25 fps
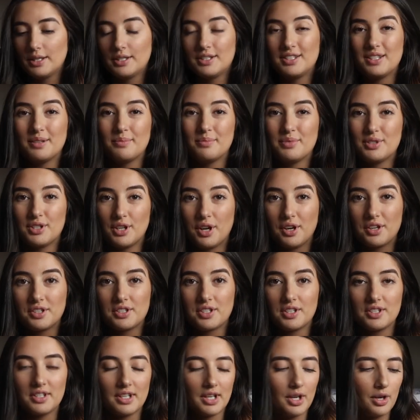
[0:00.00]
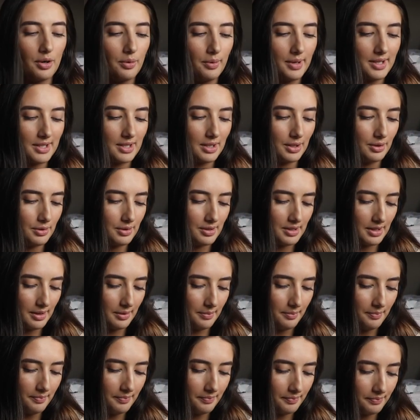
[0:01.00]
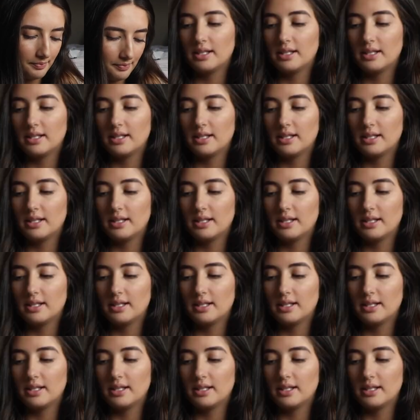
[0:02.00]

some socks because I always lose them.